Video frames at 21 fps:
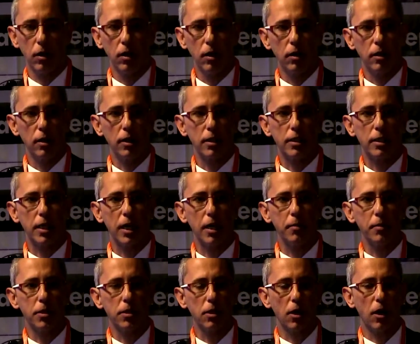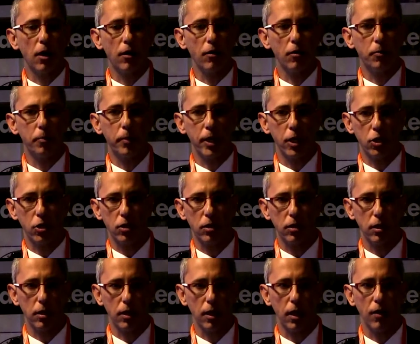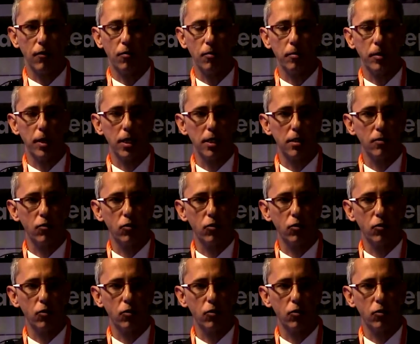The same as other patients that have massive